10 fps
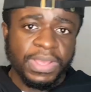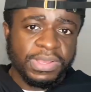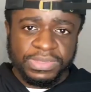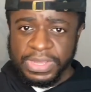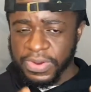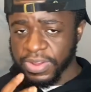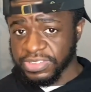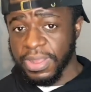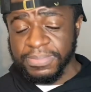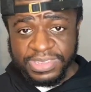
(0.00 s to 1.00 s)
there are
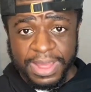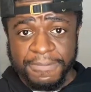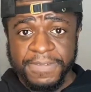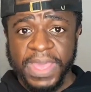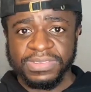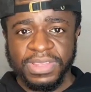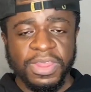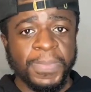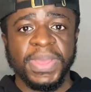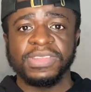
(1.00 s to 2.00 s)
some side effects. It
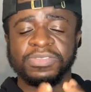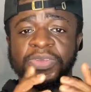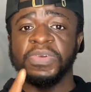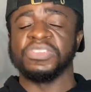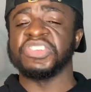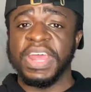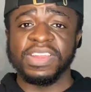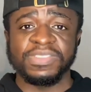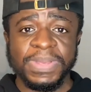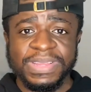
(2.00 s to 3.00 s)
depends on your
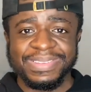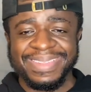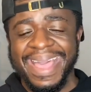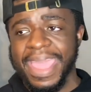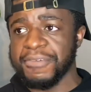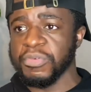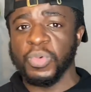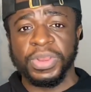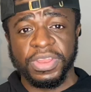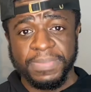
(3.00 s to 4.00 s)
genetics, because not
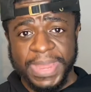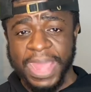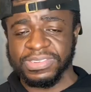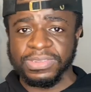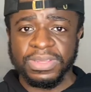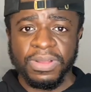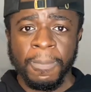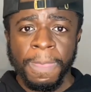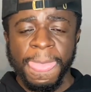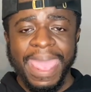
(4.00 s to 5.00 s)
everyone on the minoxidil
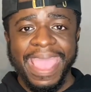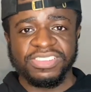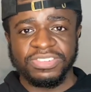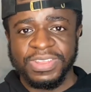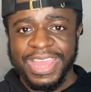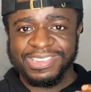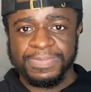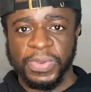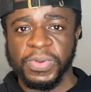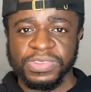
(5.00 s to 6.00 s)
actually
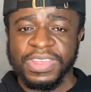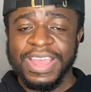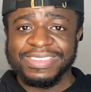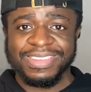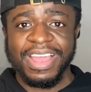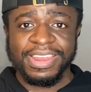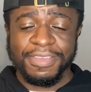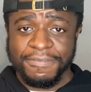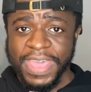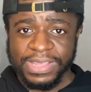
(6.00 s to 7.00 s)
experience side
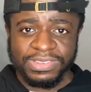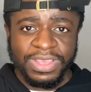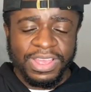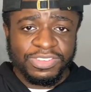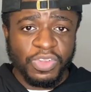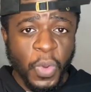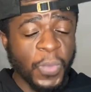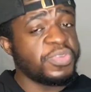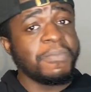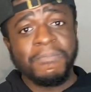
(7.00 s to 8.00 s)
effects. So
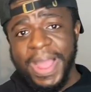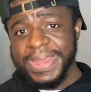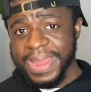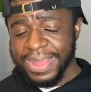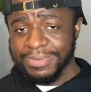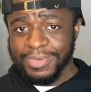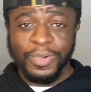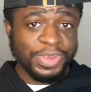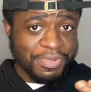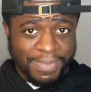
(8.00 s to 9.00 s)
you might not,
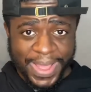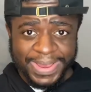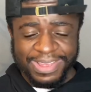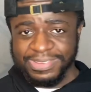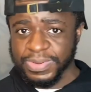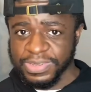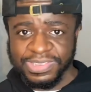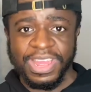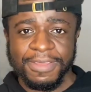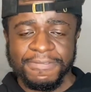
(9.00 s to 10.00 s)
or you might experience the
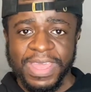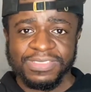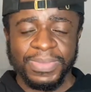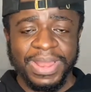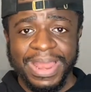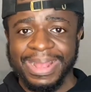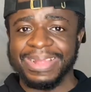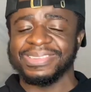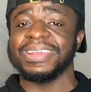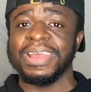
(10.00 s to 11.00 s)
side effects, but I
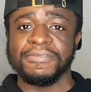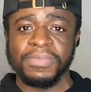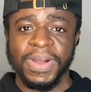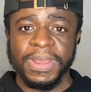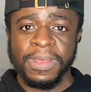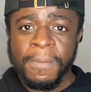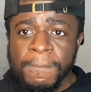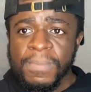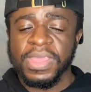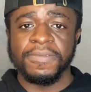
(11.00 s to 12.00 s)
can tell everybody,
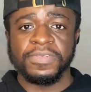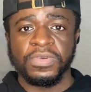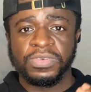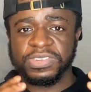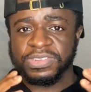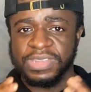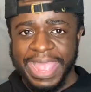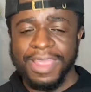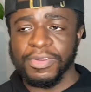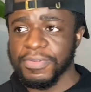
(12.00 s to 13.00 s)
if you're
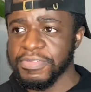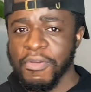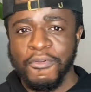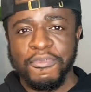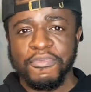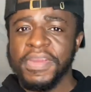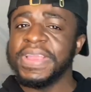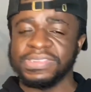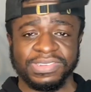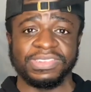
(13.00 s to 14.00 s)
scared, if you're
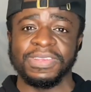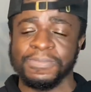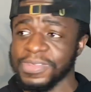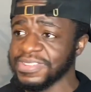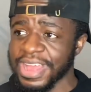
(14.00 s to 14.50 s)
afraid to see the side